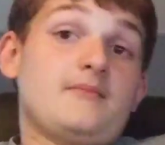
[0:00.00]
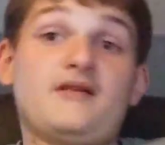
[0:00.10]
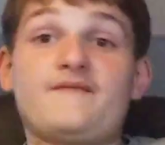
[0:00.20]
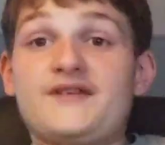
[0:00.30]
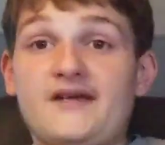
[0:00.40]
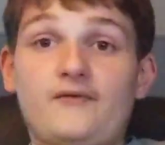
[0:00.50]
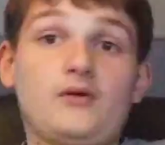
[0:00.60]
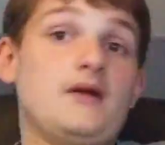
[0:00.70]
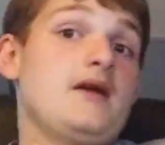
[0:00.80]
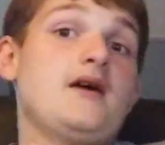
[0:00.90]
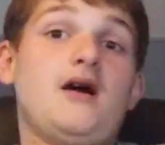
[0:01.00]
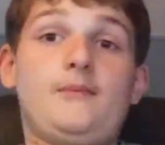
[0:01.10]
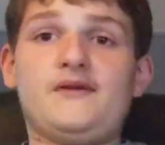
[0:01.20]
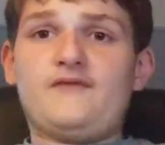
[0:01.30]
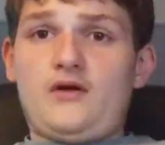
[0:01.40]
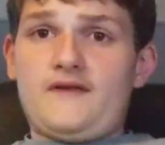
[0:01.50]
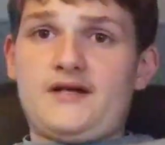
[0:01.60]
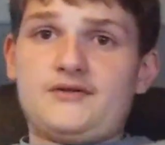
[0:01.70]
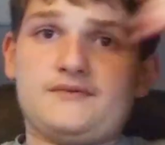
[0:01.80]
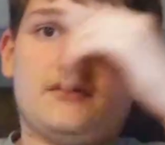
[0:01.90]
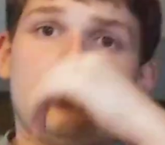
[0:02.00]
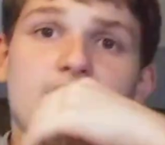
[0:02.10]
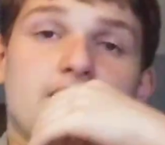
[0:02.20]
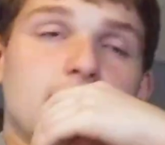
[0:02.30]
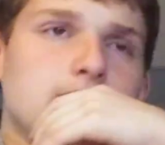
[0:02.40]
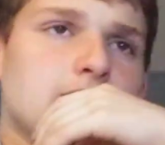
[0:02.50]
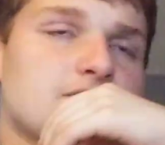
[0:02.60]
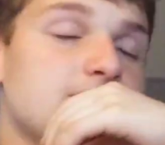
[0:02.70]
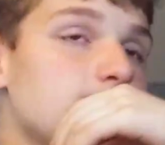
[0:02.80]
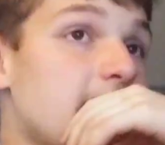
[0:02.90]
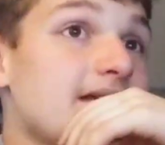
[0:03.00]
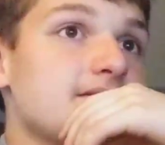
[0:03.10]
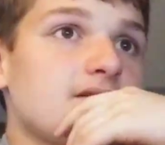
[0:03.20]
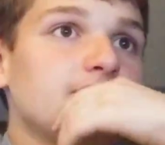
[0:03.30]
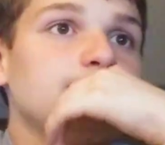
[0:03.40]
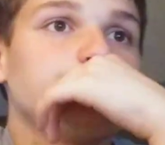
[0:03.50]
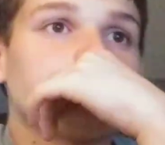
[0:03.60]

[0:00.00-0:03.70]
I believe in the devil. I believe in all that good, bad stuff.